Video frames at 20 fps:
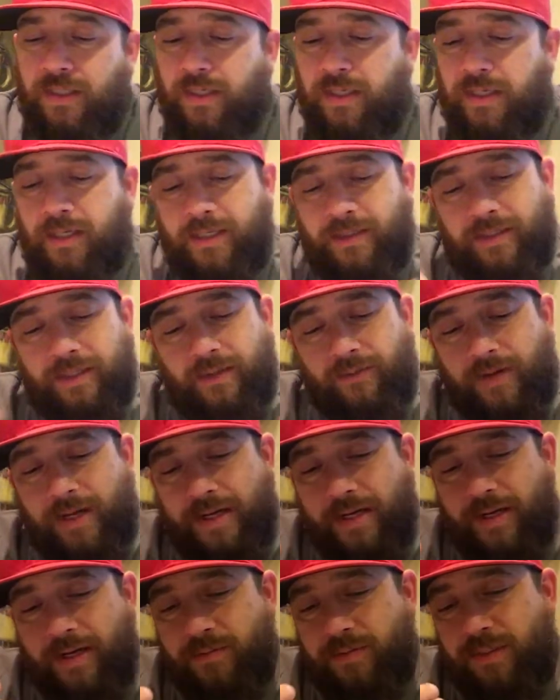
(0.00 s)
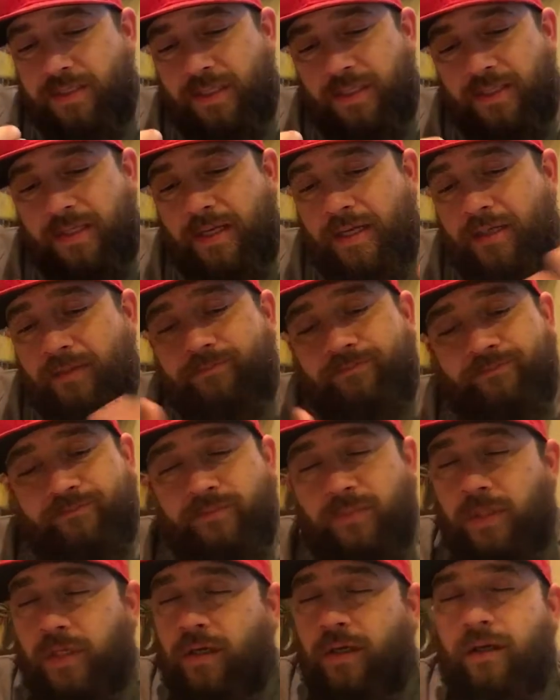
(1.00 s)
Uh, I think right now I'm sitting at
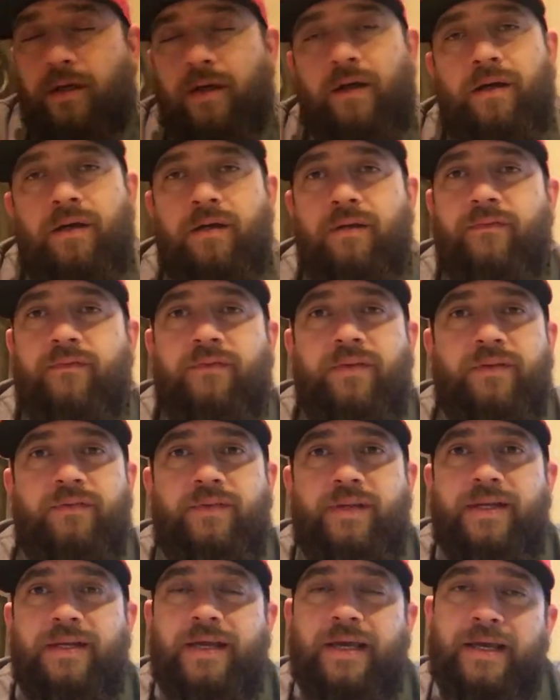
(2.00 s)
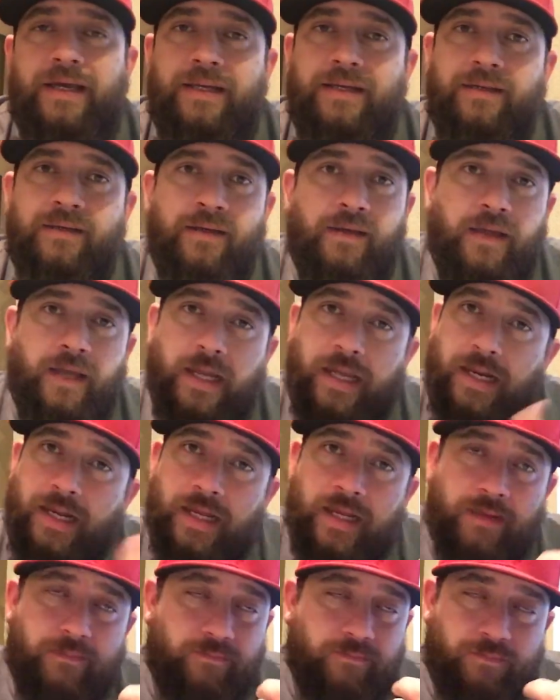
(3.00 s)
uh, 159, and
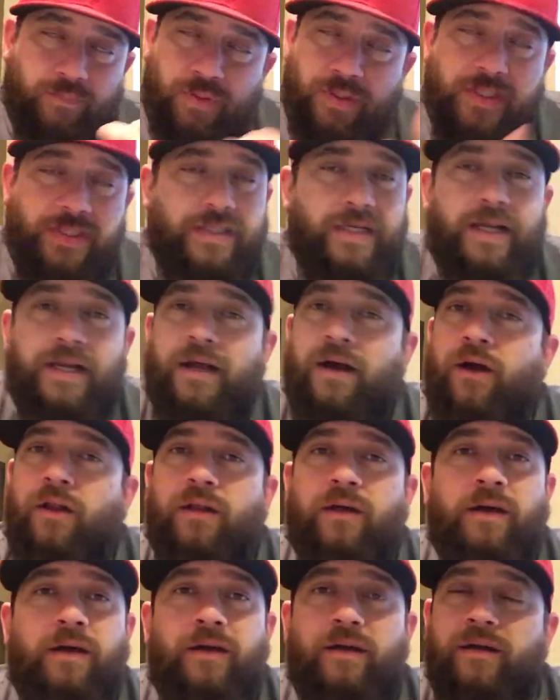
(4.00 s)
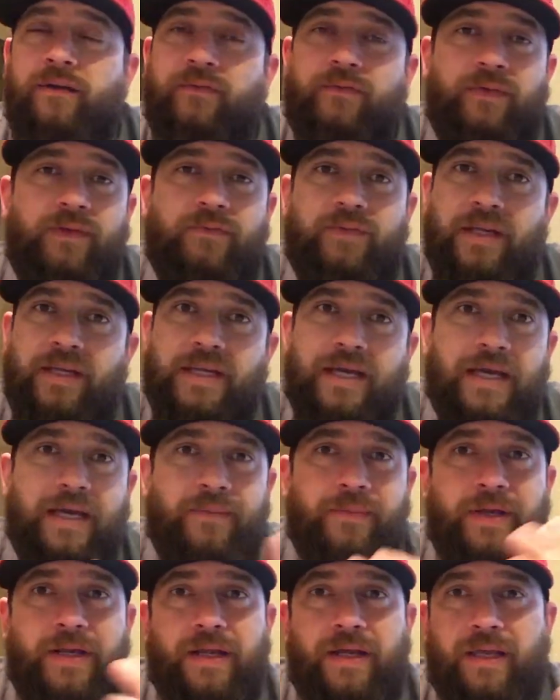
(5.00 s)
I appreciate all 159,
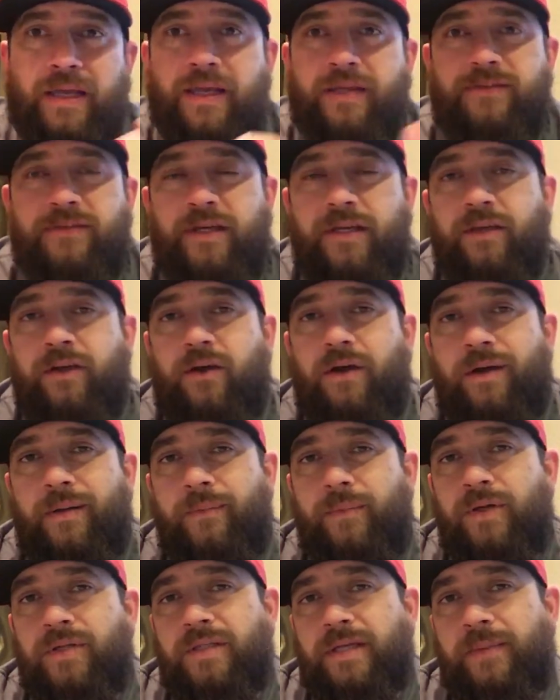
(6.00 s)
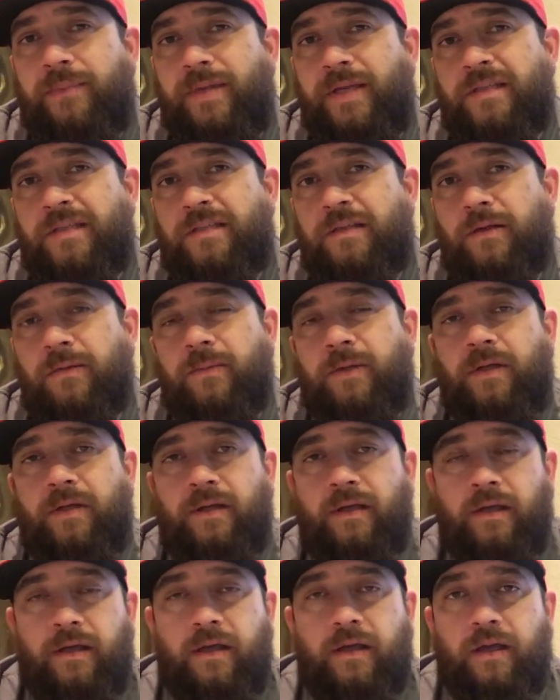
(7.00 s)
man. I can't tell y'all how much that means to me,
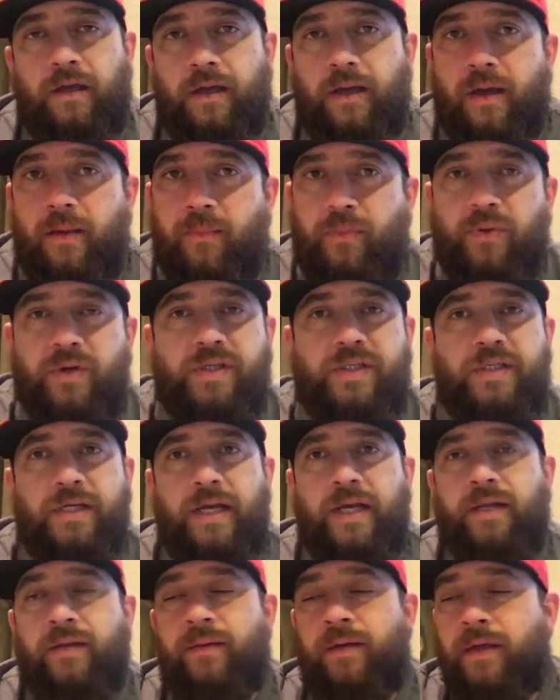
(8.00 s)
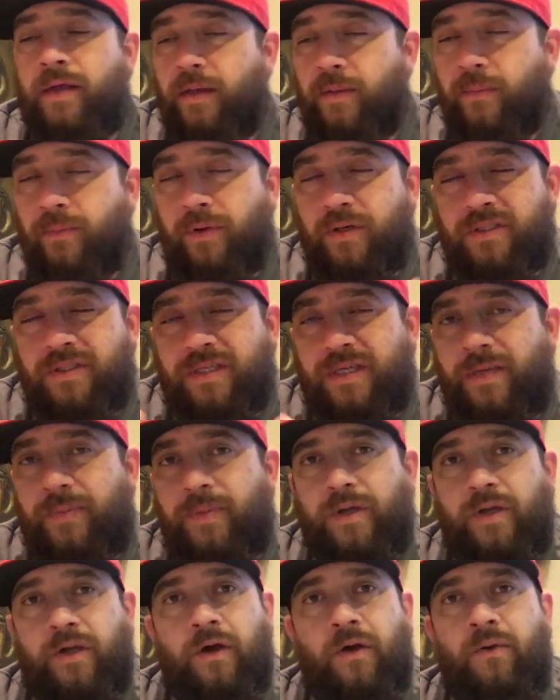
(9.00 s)
and I, I appreciate it. But let's keep
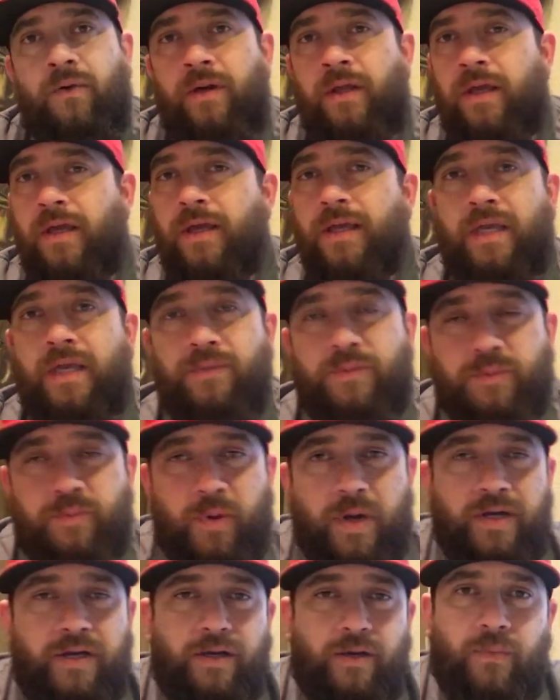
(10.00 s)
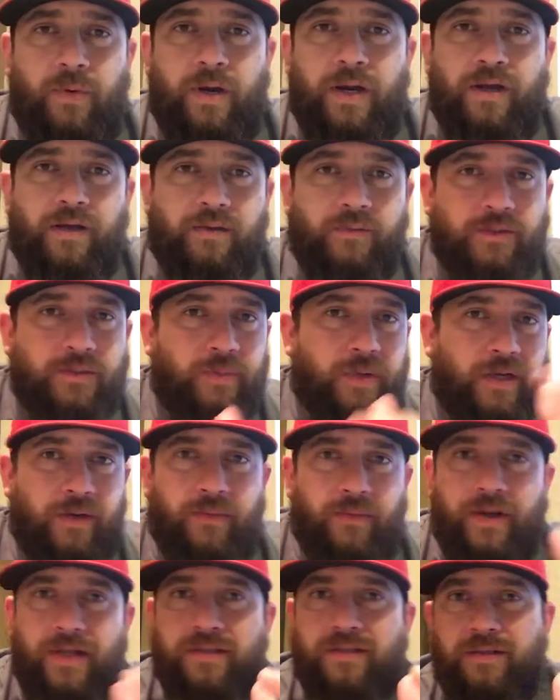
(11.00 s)
it going. Keep spreading it around. Spread it
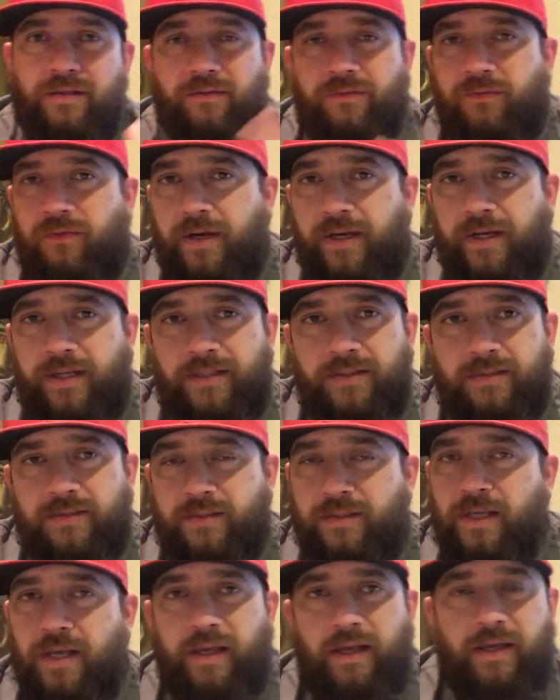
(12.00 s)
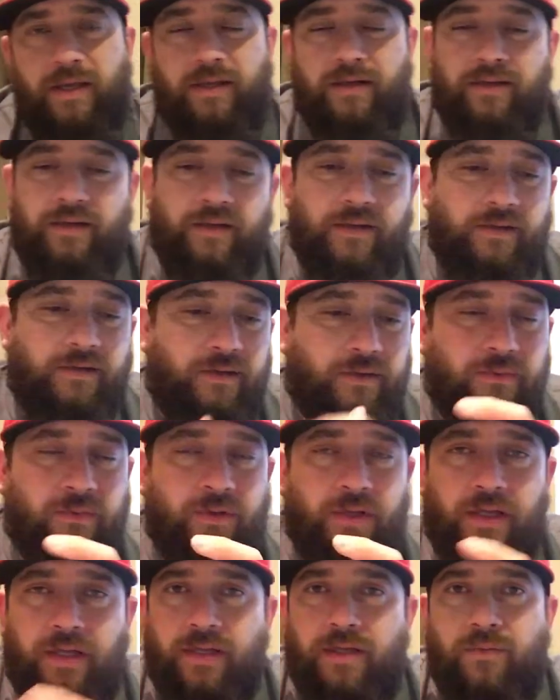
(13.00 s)
around to your friends, and, and, and you know
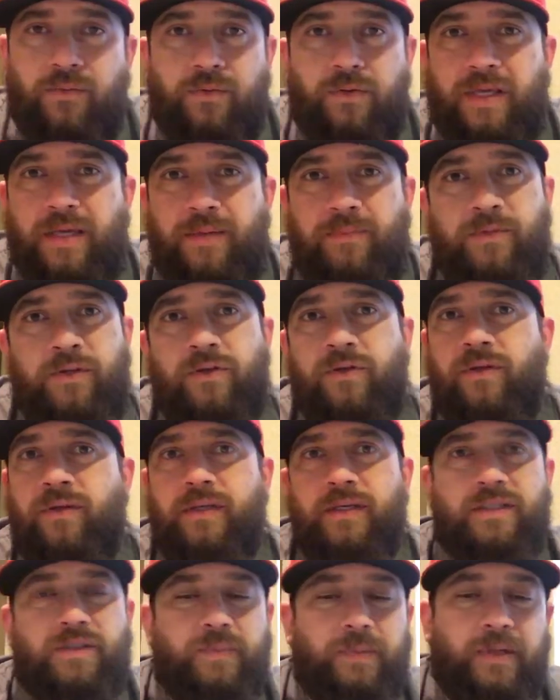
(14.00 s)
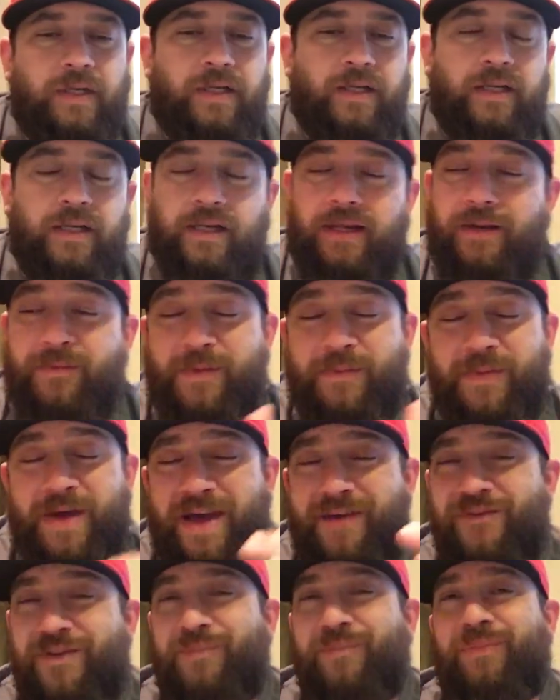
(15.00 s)
we'll keep doing this, man. And I'm,
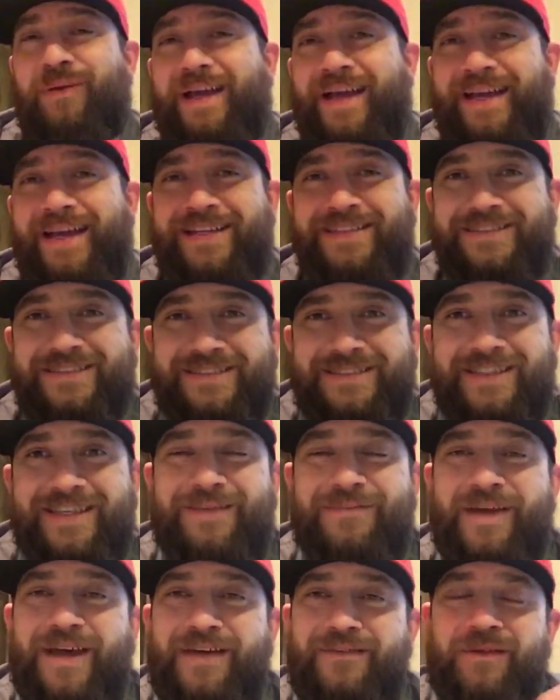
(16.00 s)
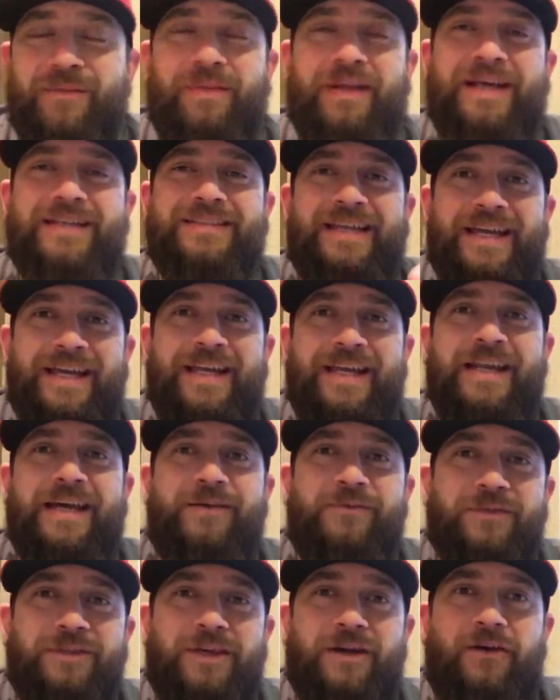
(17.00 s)
having a blast. I'm having a blast hanging
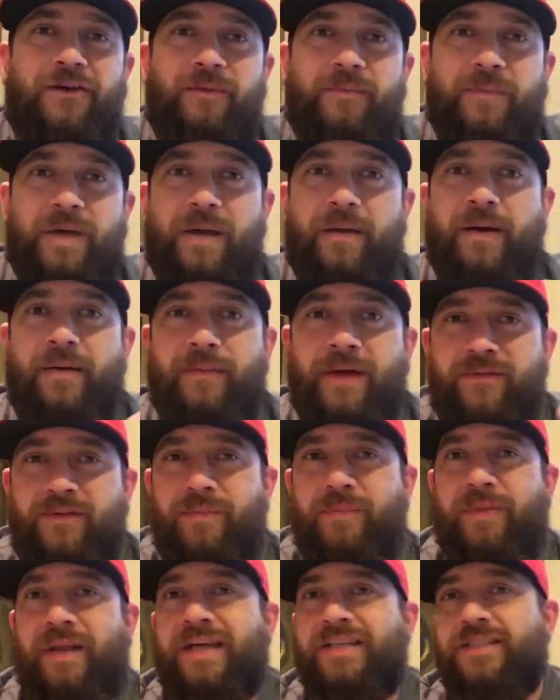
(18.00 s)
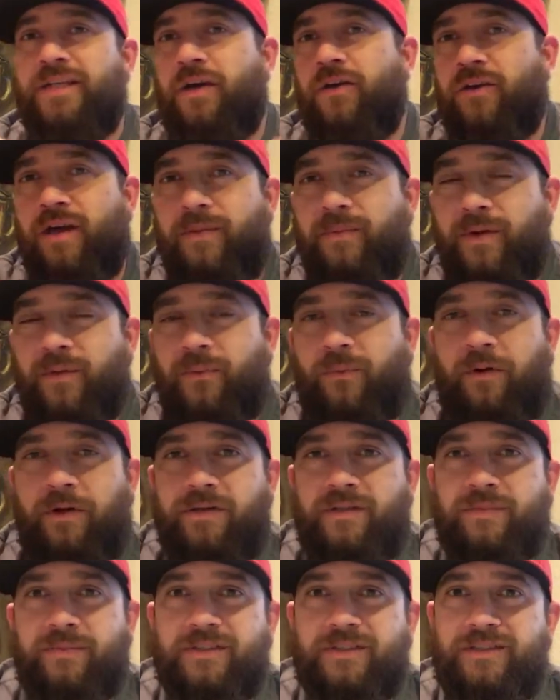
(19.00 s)
out with y'all. I'm, I'm having a blast y'all coming and
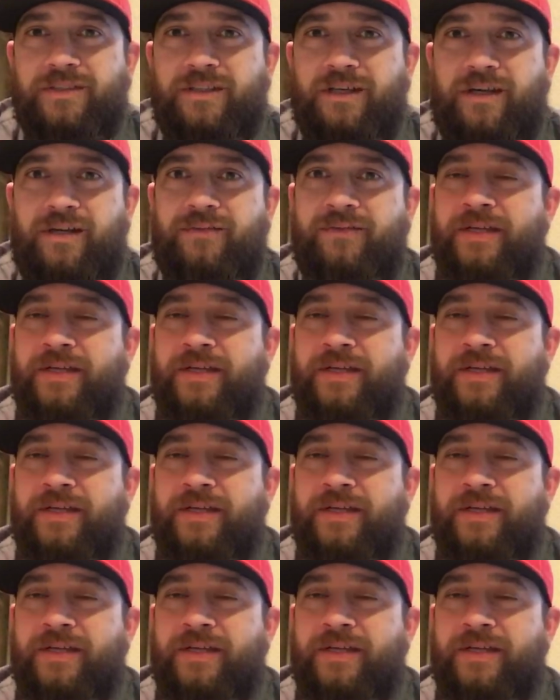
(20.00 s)
watching my stuff.